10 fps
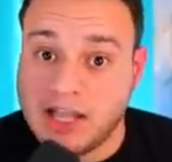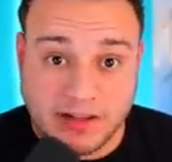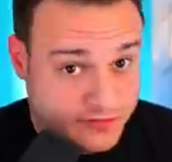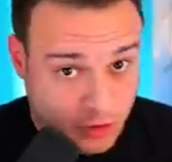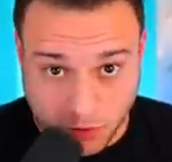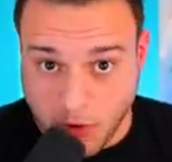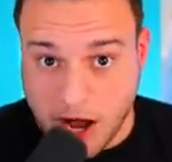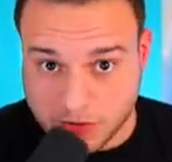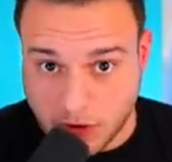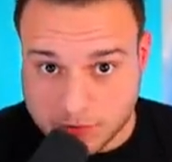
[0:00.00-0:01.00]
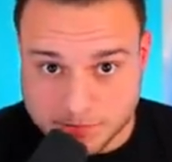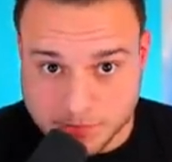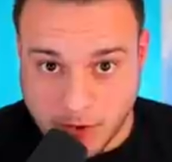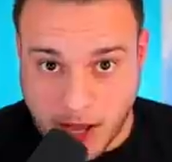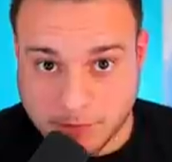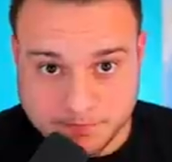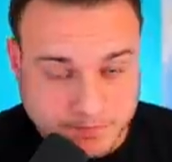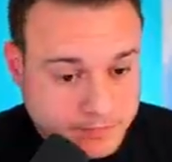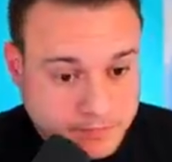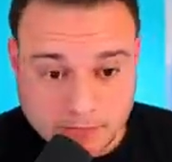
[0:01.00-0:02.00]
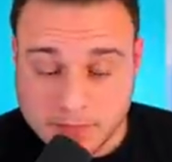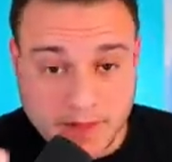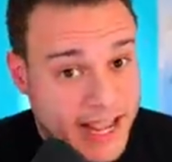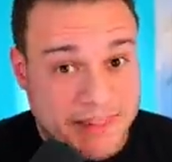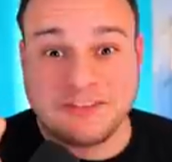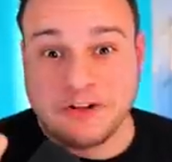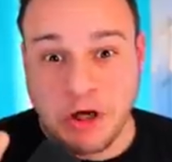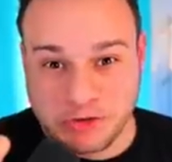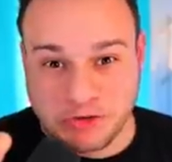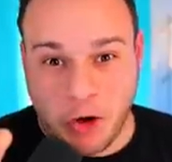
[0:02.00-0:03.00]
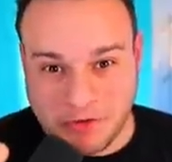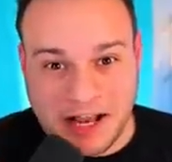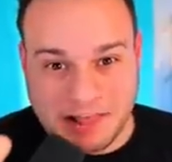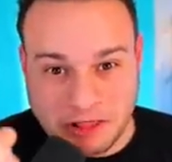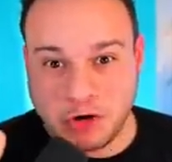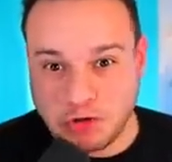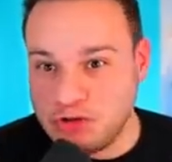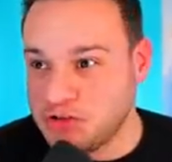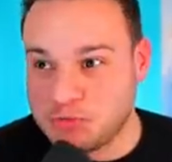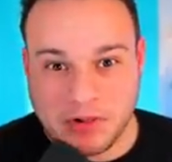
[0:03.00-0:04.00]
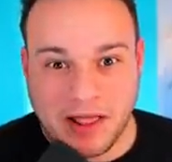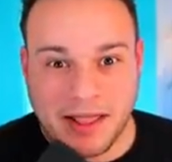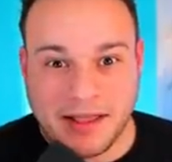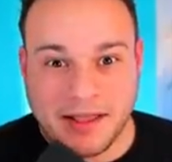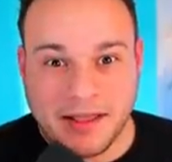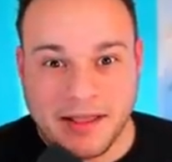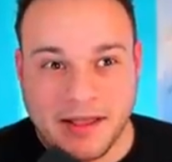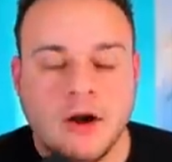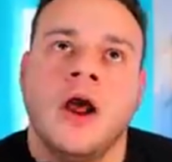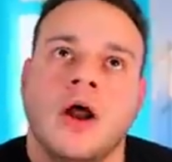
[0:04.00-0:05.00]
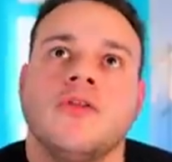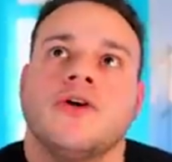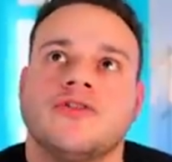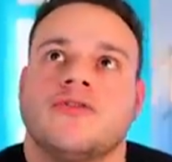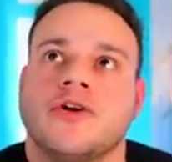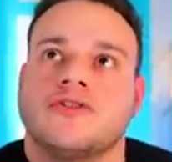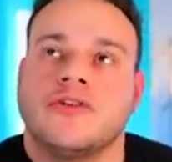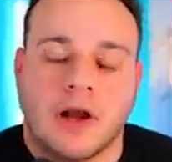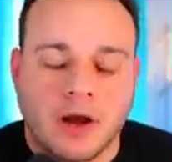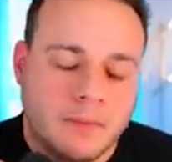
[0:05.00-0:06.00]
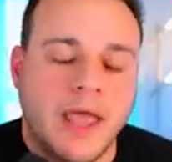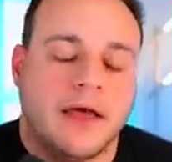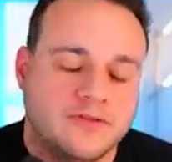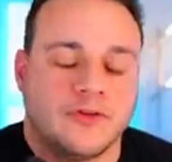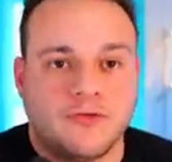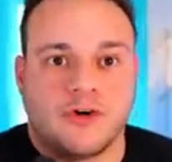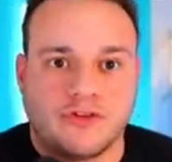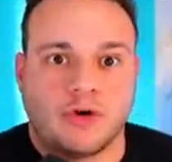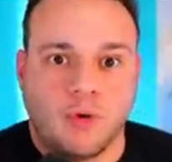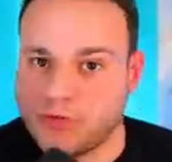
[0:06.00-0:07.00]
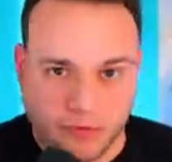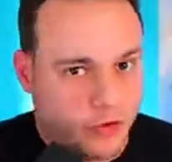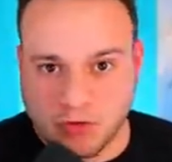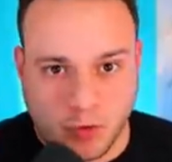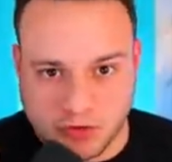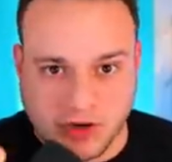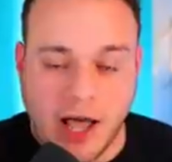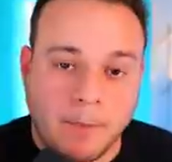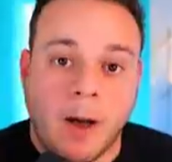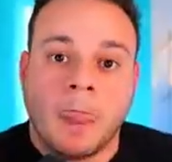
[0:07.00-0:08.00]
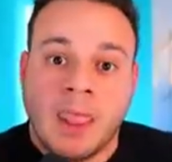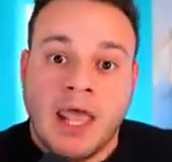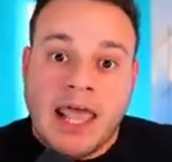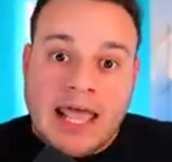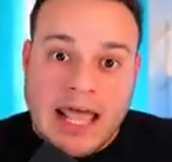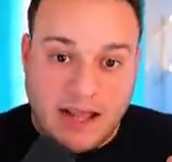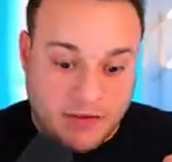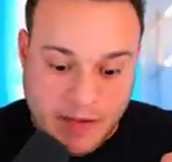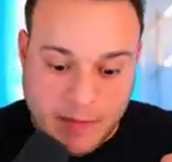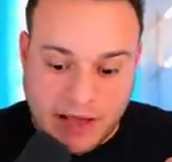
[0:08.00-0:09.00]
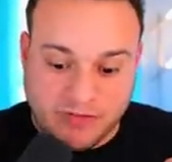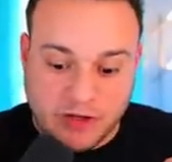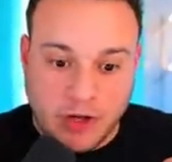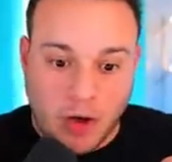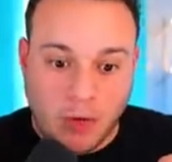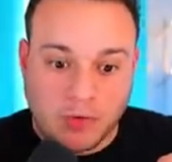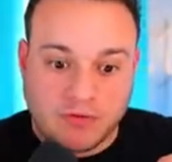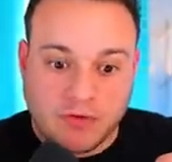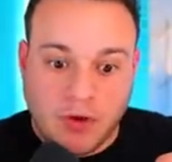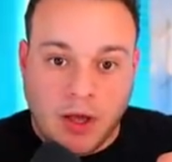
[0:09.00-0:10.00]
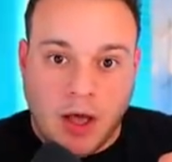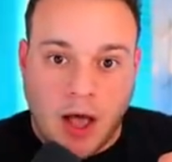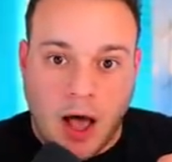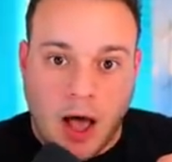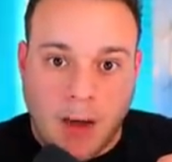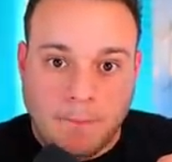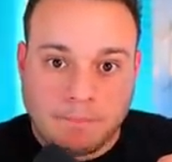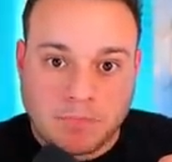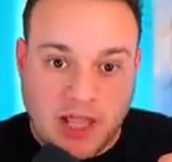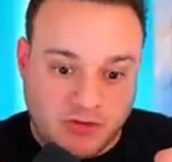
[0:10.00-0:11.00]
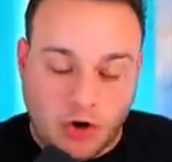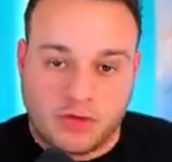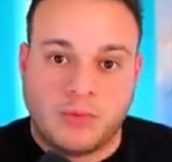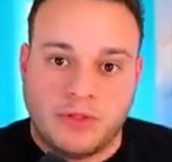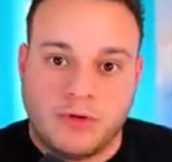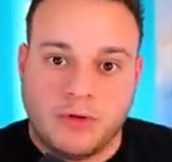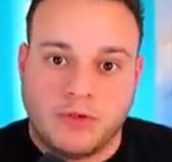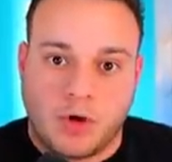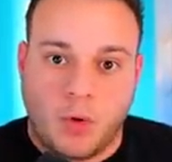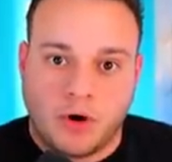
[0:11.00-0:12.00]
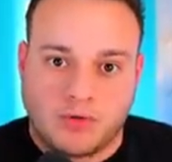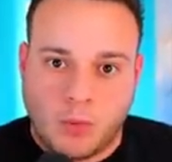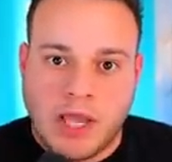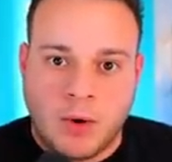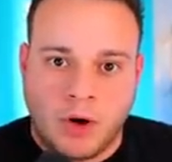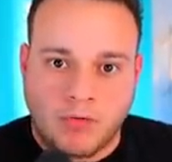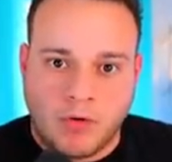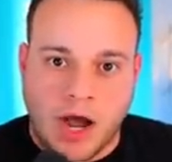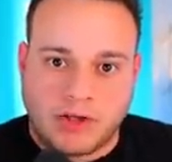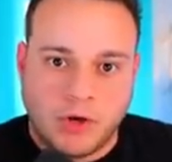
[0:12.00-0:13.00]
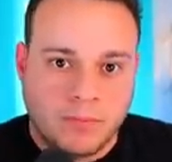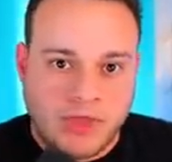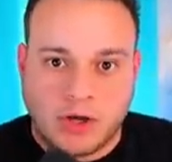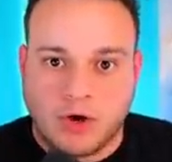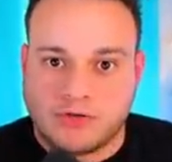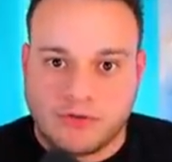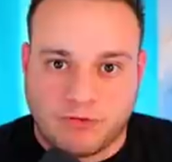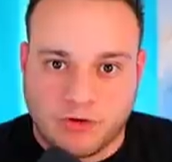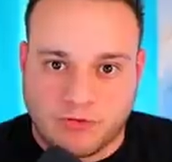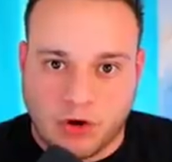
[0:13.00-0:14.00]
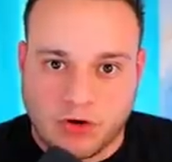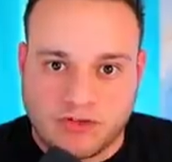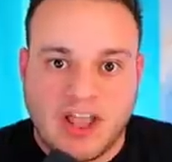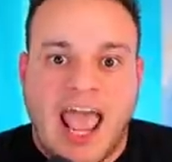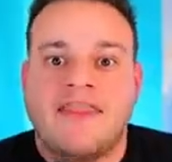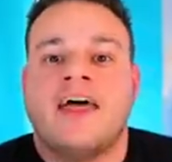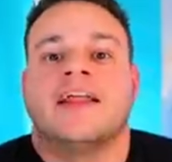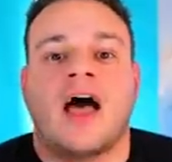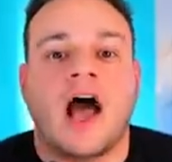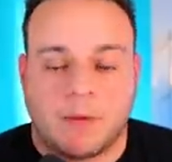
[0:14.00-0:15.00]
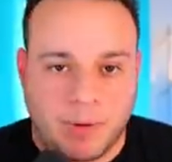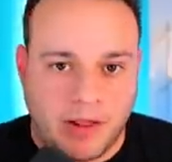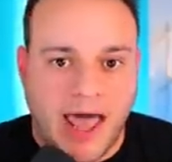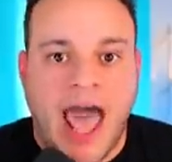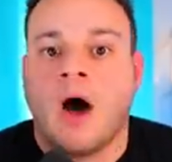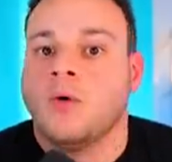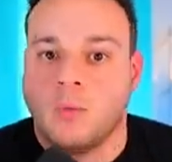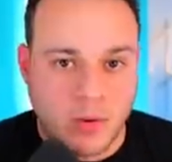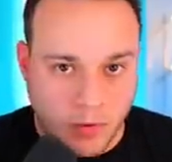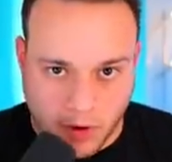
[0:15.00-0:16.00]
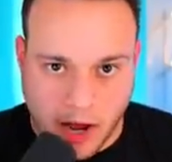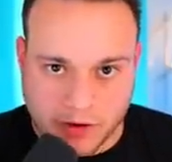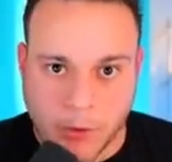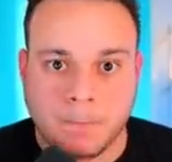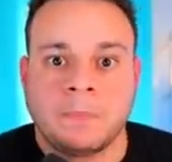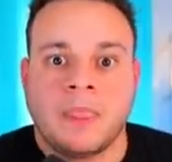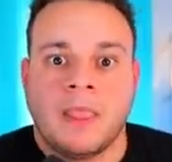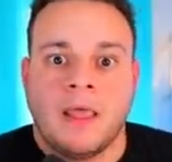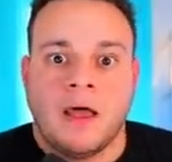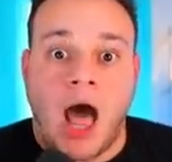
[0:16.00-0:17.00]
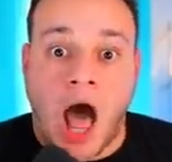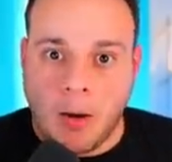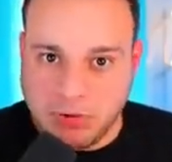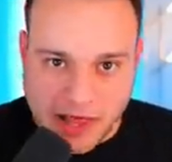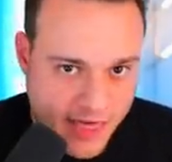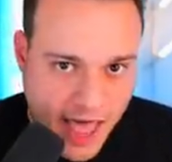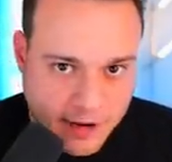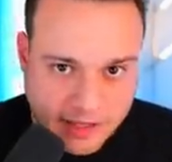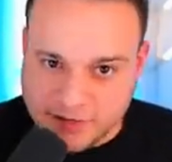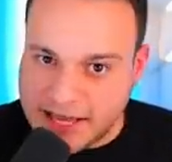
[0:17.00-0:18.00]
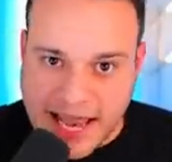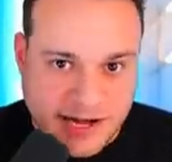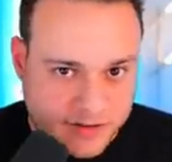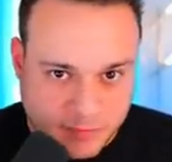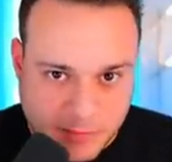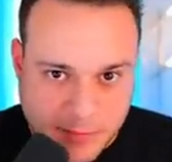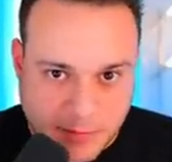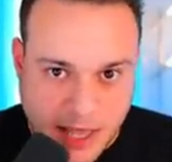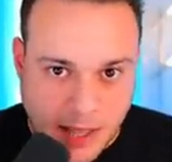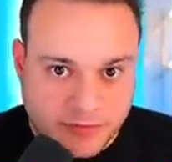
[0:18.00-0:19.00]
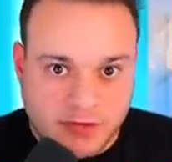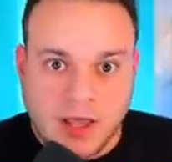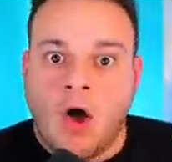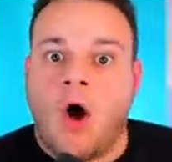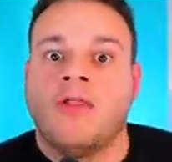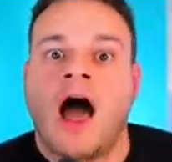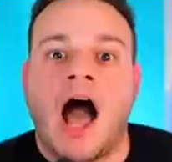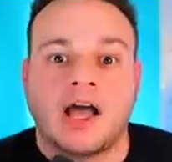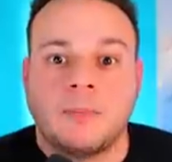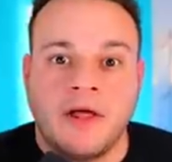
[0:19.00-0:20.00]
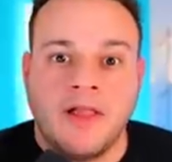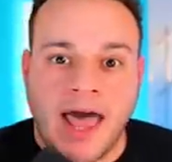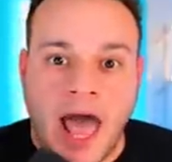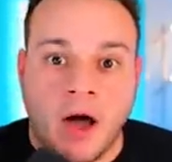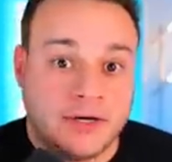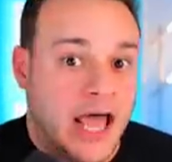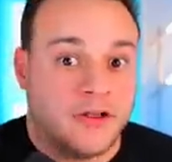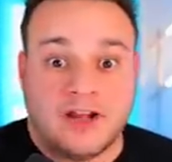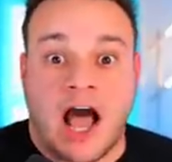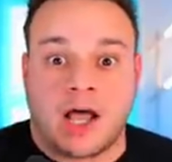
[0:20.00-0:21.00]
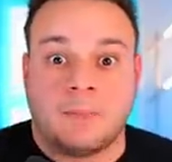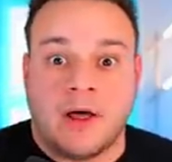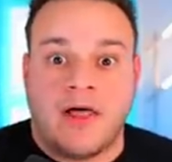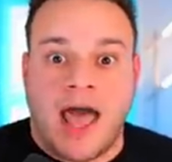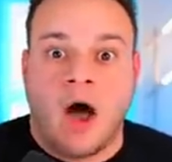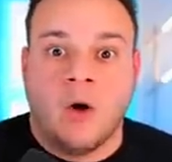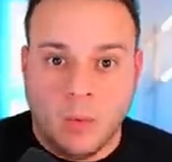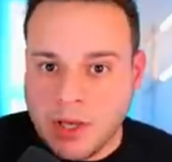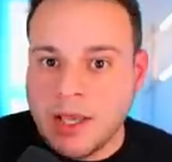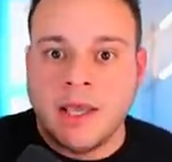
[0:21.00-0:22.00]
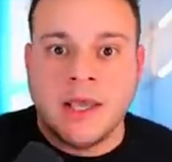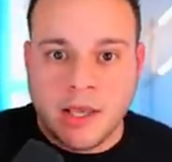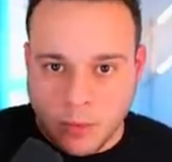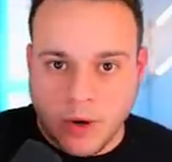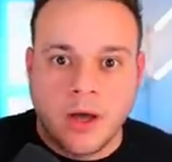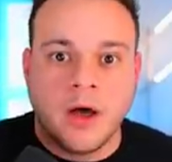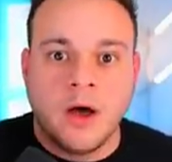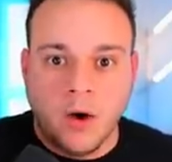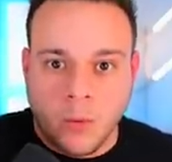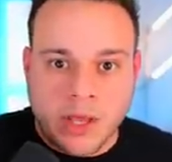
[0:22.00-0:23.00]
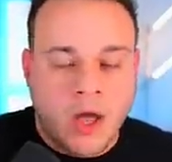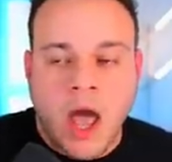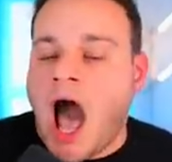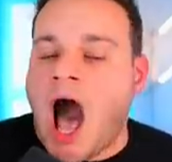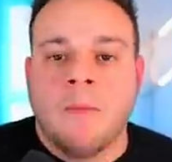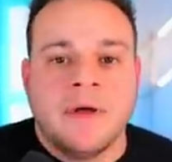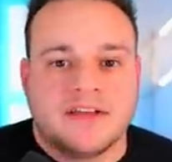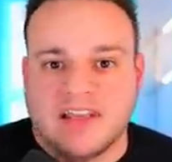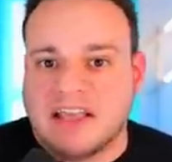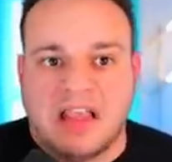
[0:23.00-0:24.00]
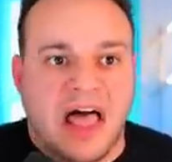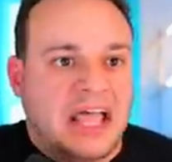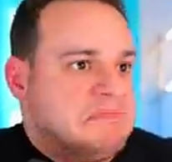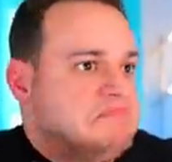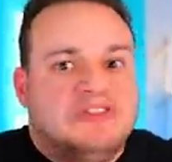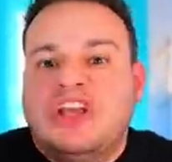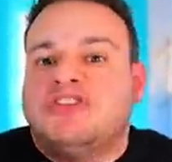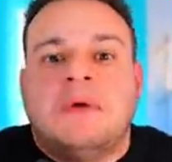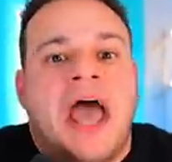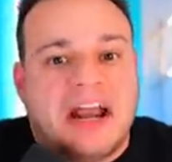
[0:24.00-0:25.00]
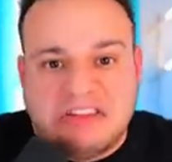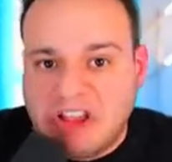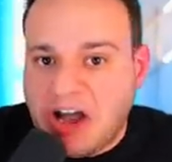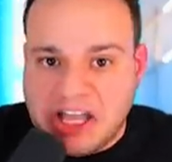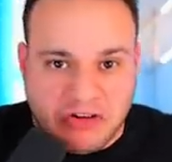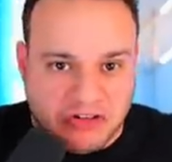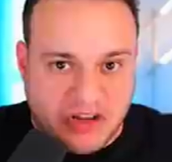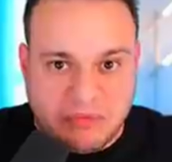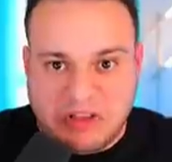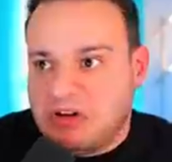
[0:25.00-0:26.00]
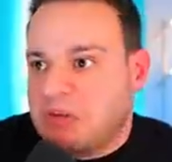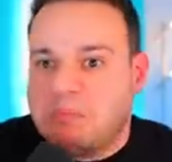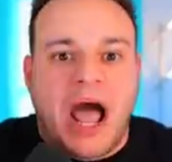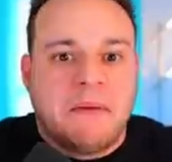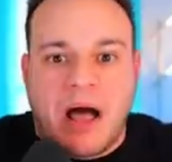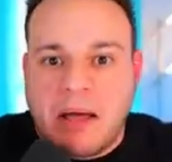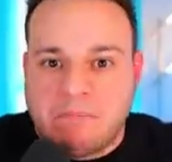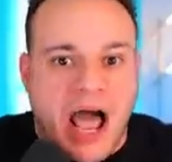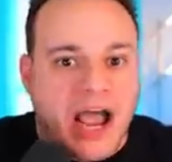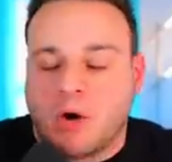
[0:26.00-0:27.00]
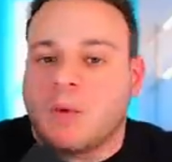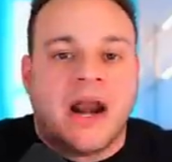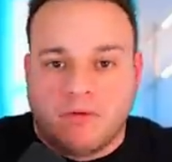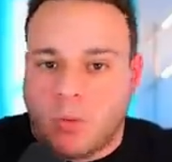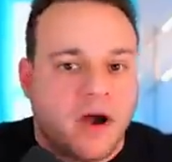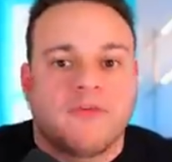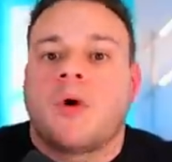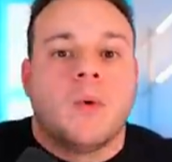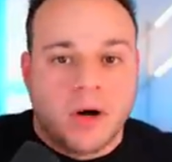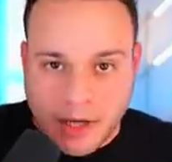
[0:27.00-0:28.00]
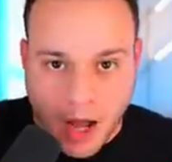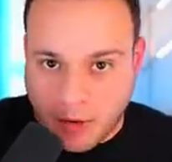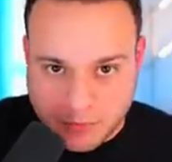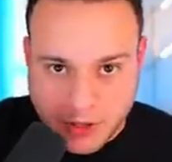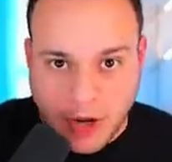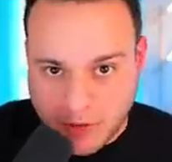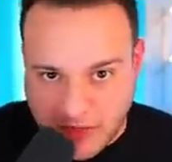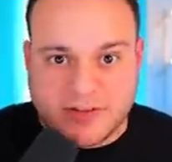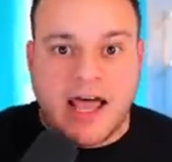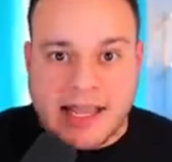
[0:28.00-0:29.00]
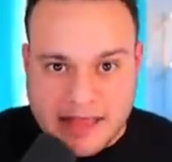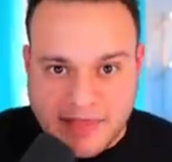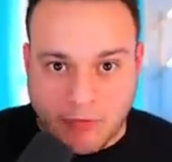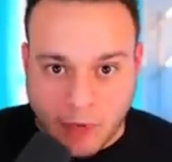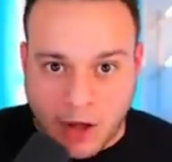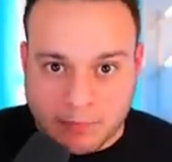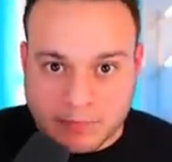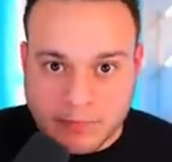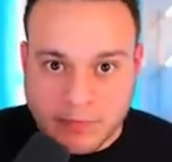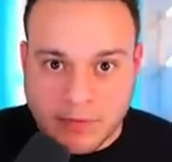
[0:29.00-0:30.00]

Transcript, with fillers: It's still a rock song, okay? And that's another song that I literally just play. No, no, no, there is a verse in there. Yeah, so it's verse and chorus, verse and chorus and out. But it, it basically goes, um, it starts with the, the chorus, We Will Rock You. Then it goes to the first verse, and then it's a cappella out, We Will Rock You. I'll play that. It's like 80 something BPMs on the acapella out. Now it's an acapella out. We will, we, I'll mix in like teach me how to Dougie or something or bye bye bye or whatever, wherever I want to go. You know, that's kind of in that realm.